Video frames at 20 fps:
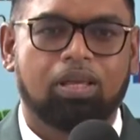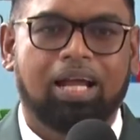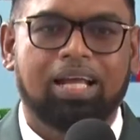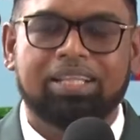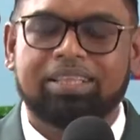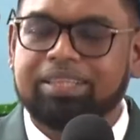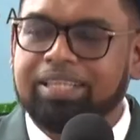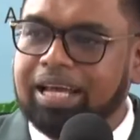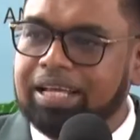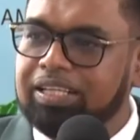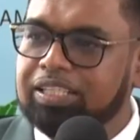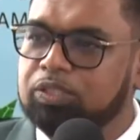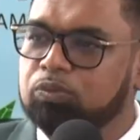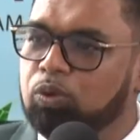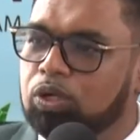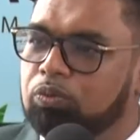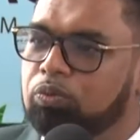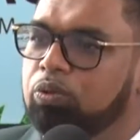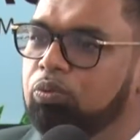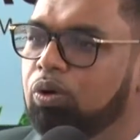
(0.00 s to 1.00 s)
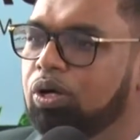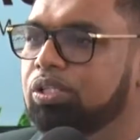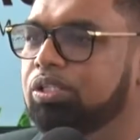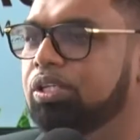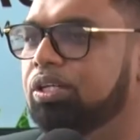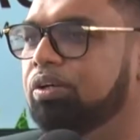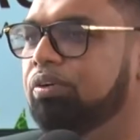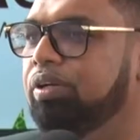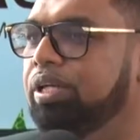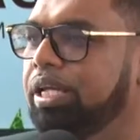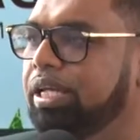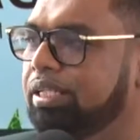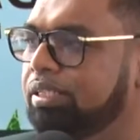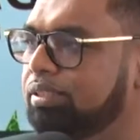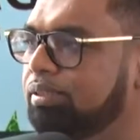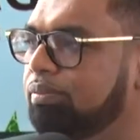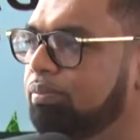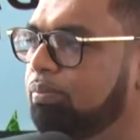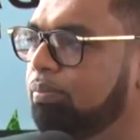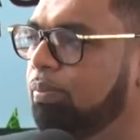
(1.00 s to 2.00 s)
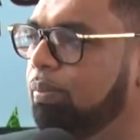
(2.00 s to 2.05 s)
And that is what we want to create.